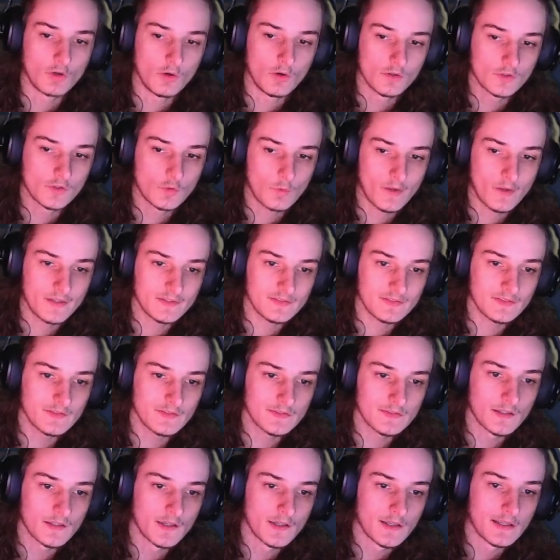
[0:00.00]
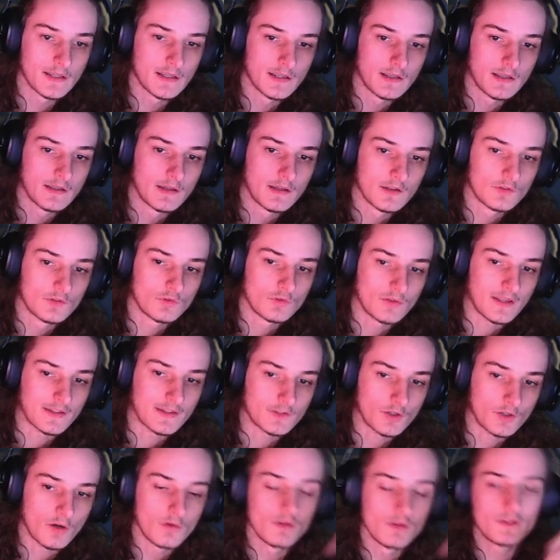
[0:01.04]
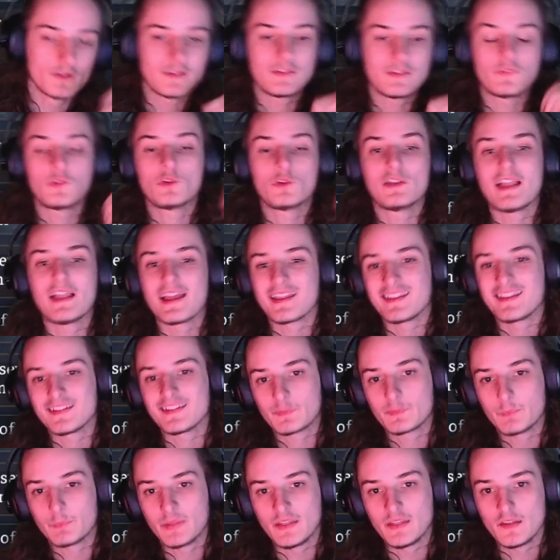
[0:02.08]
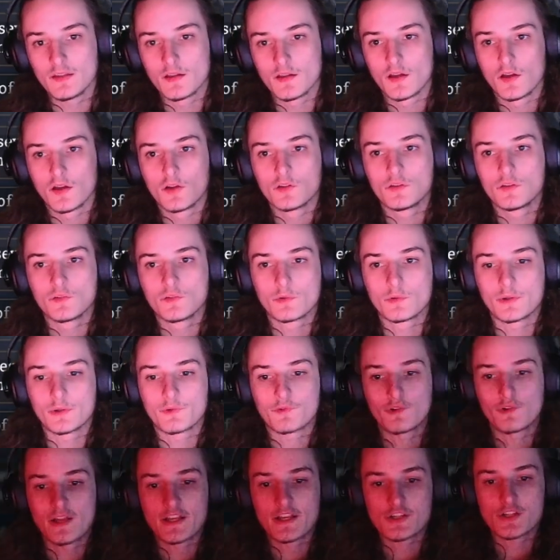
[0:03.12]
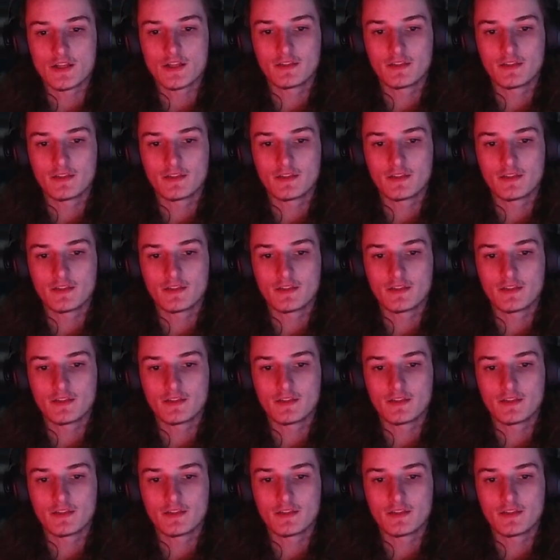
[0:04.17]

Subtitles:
gold quests. To get gold, if you lack XP, you refresh